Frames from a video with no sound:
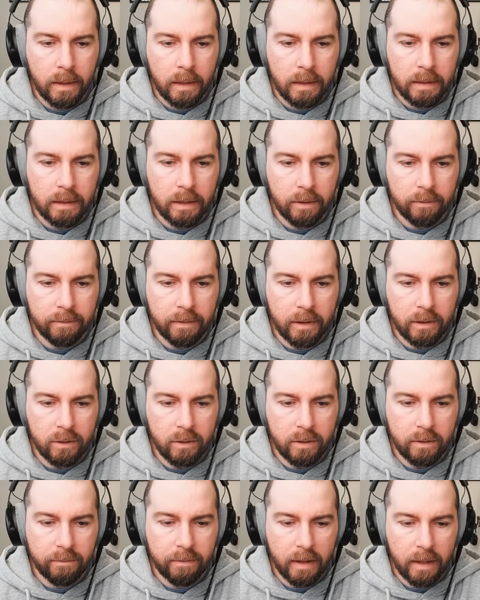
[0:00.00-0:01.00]
Now if they do
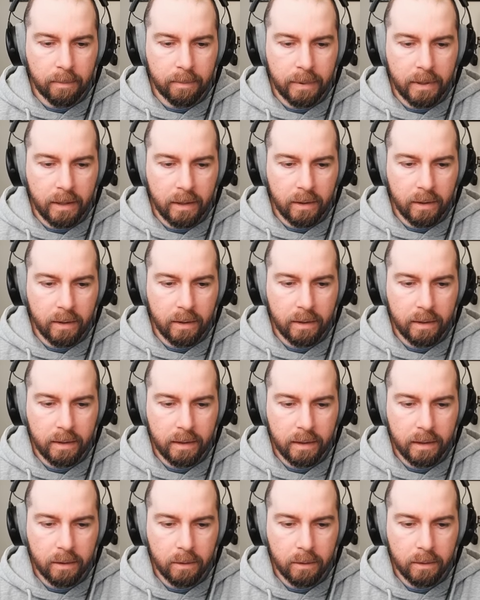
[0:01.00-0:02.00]
develop here,
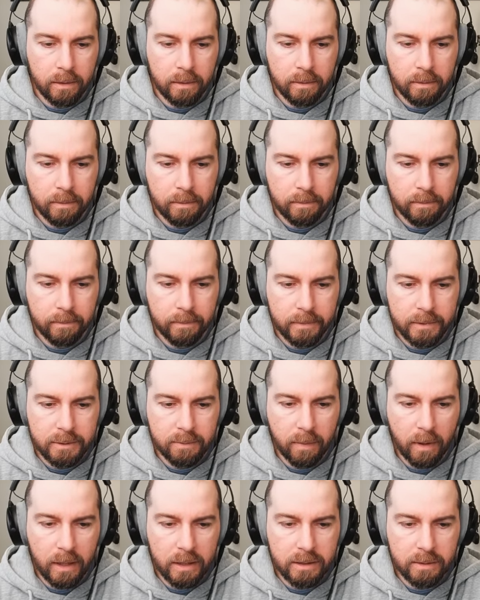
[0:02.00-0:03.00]
it's
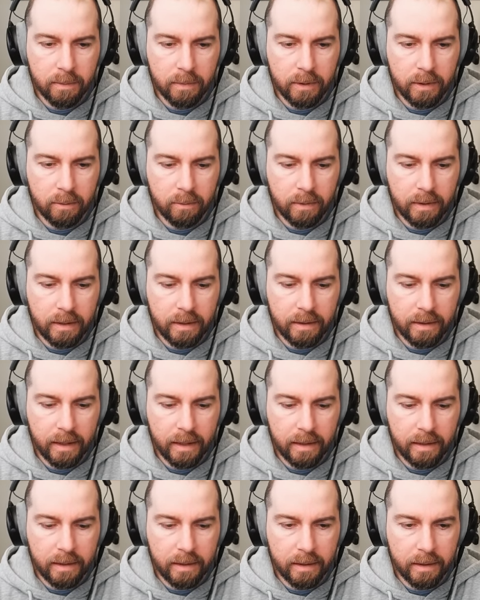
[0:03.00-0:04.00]
possible that we could
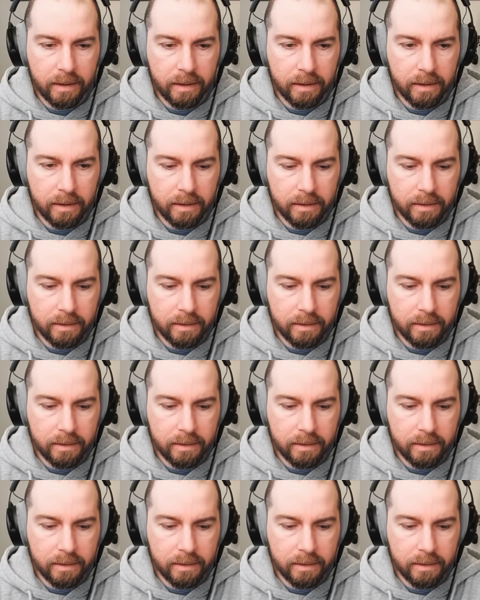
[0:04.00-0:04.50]
then